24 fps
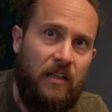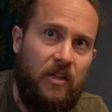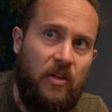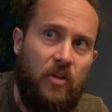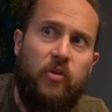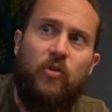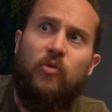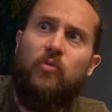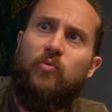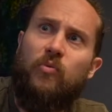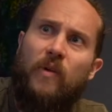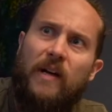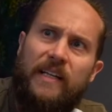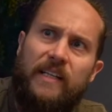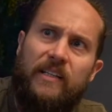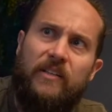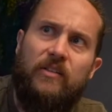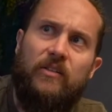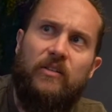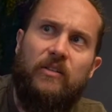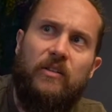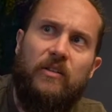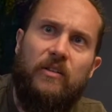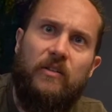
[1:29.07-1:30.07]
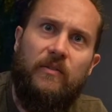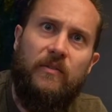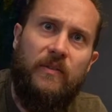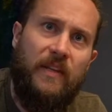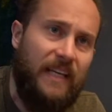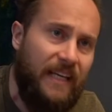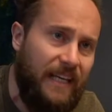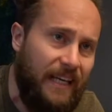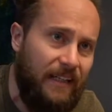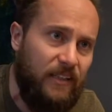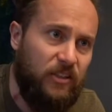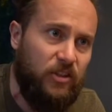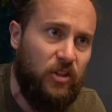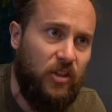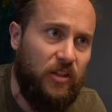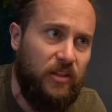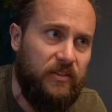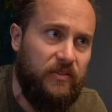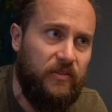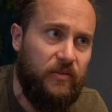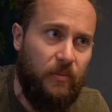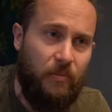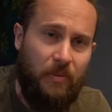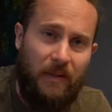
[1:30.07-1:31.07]
the regular, they can't
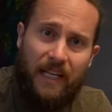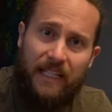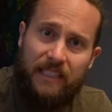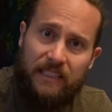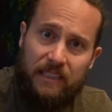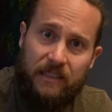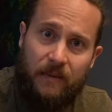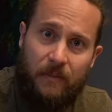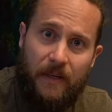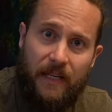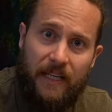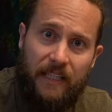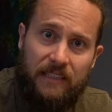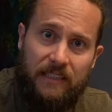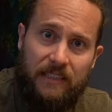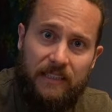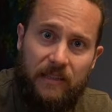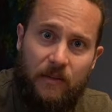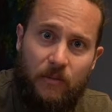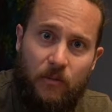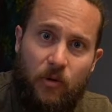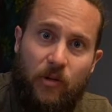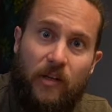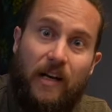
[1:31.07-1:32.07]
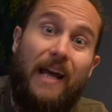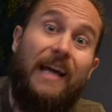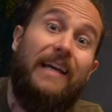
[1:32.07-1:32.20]
charge for plastic bags anymore,